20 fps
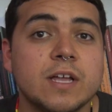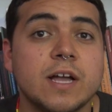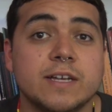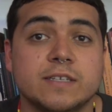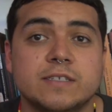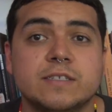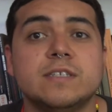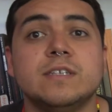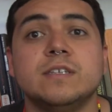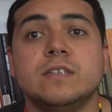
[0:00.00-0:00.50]

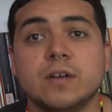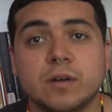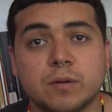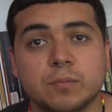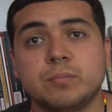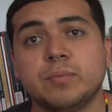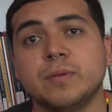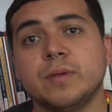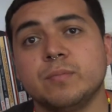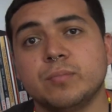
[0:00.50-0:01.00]
I see
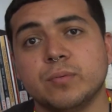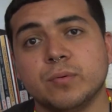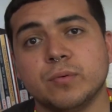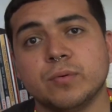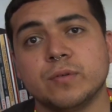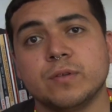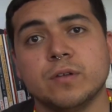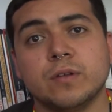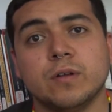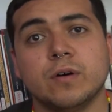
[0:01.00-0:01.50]
young
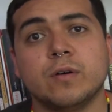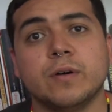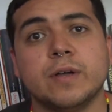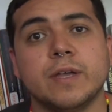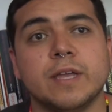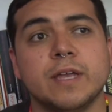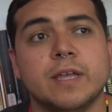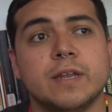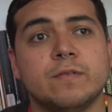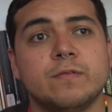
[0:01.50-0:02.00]
people, you know,
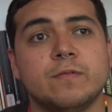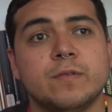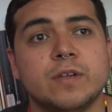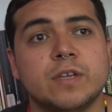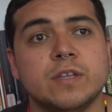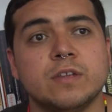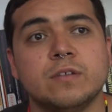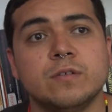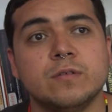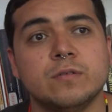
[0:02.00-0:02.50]
and if we
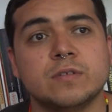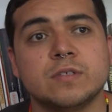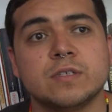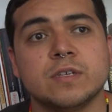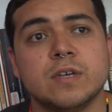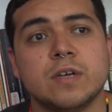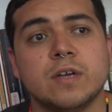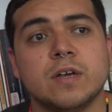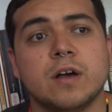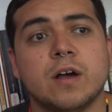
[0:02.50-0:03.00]
can
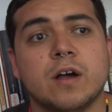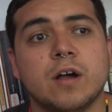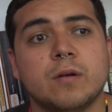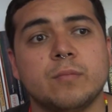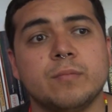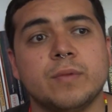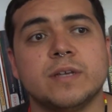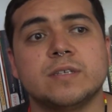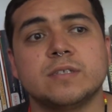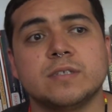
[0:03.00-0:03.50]
use
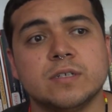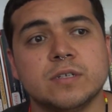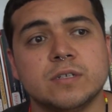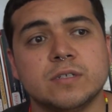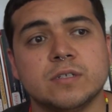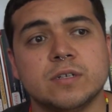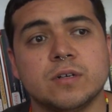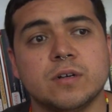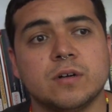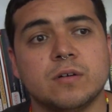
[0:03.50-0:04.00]
our
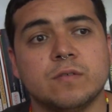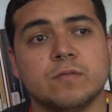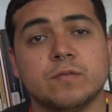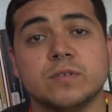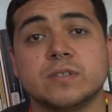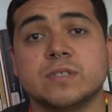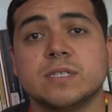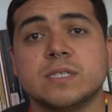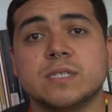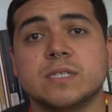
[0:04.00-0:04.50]
message of
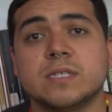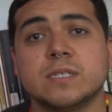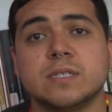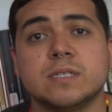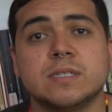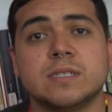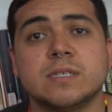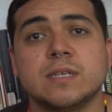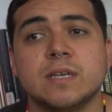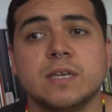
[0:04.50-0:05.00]

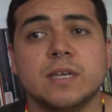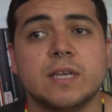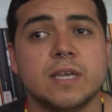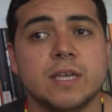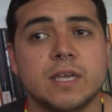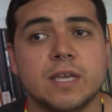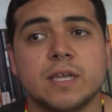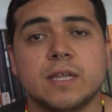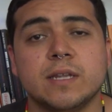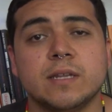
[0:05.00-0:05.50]
resistance
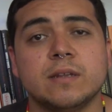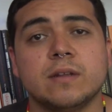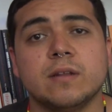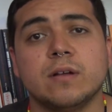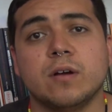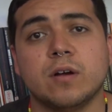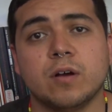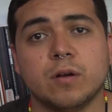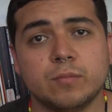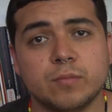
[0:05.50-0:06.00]

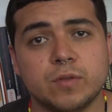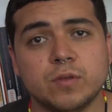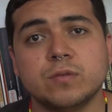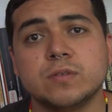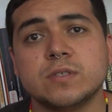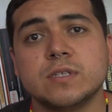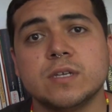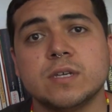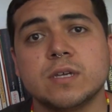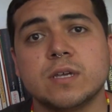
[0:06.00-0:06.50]
in our
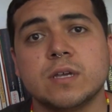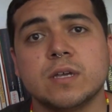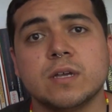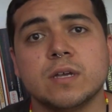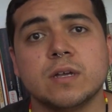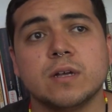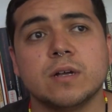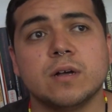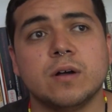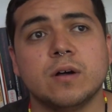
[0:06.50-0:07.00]
music,
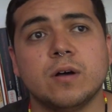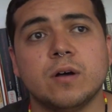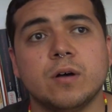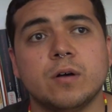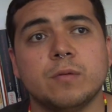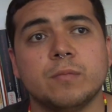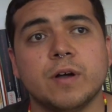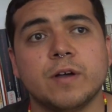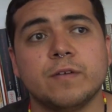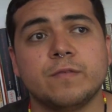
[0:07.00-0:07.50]

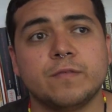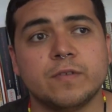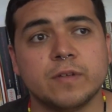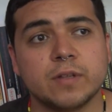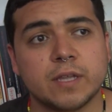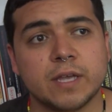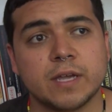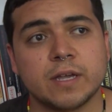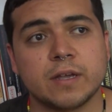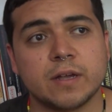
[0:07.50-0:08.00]
um, I
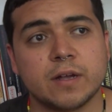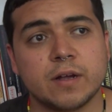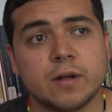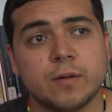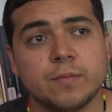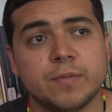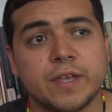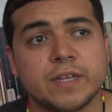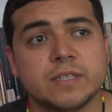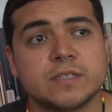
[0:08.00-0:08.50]
feel like
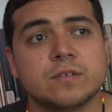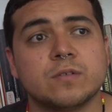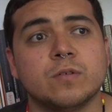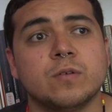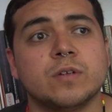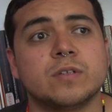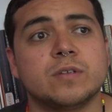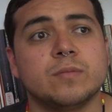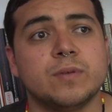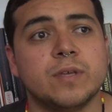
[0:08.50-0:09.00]
um, that's
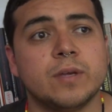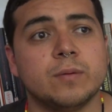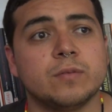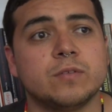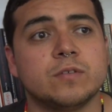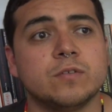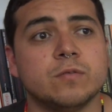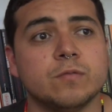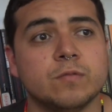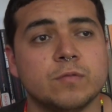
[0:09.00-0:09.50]
going to be able
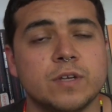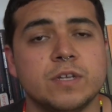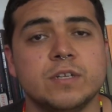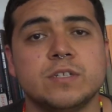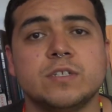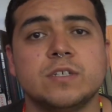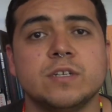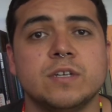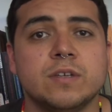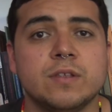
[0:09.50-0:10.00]
to
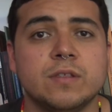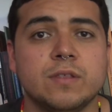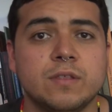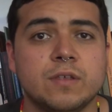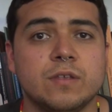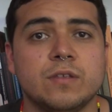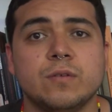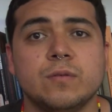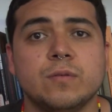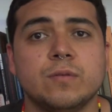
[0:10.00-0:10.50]
reach
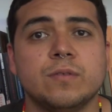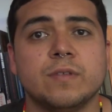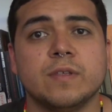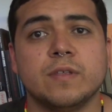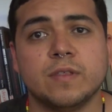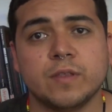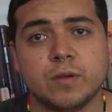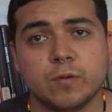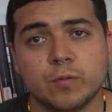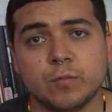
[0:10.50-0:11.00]
the youth,
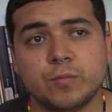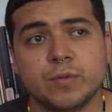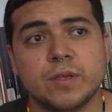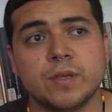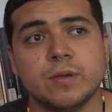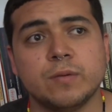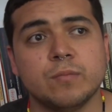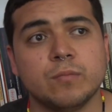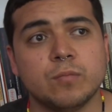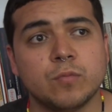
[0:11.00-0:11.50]
and they will
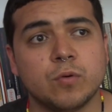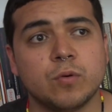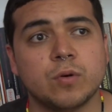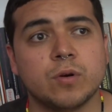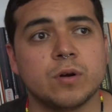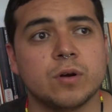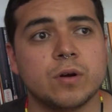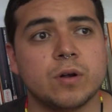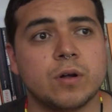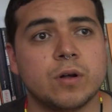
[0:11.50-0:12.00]
be
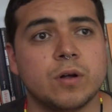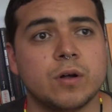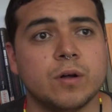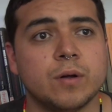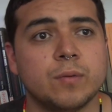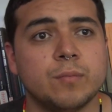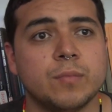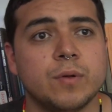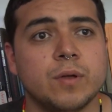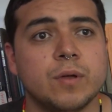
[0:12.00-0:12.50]
more
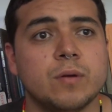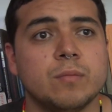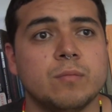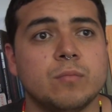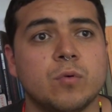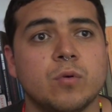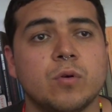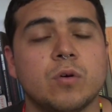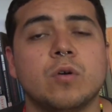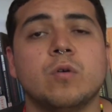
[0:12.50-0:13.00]
um,
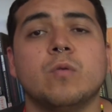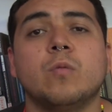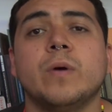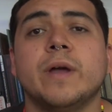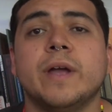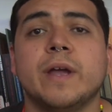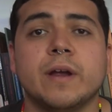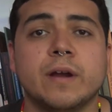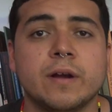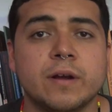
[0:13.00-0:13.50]
more
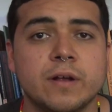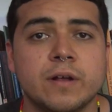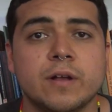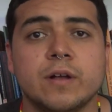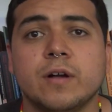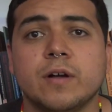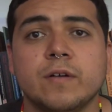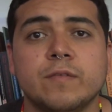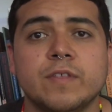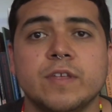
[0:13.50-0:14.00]
aware
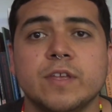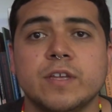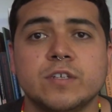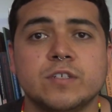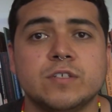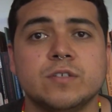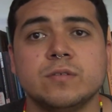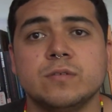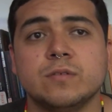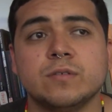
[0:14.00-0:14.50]
of the
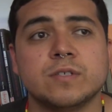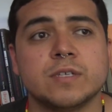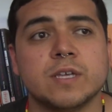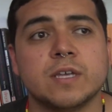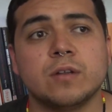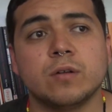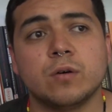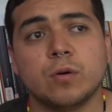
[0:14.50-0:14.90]
issues, and